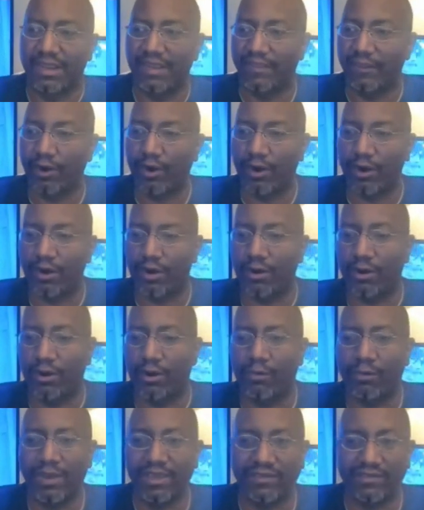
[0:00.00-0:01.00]
and there are
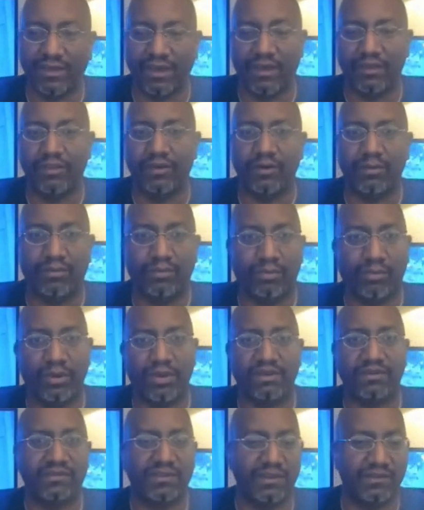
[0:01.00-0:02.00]
always other
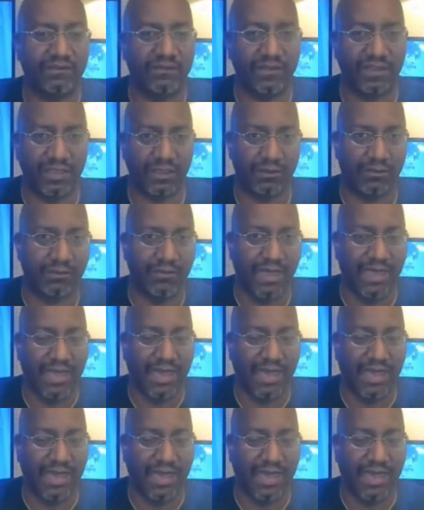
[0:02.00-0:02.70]
points of view.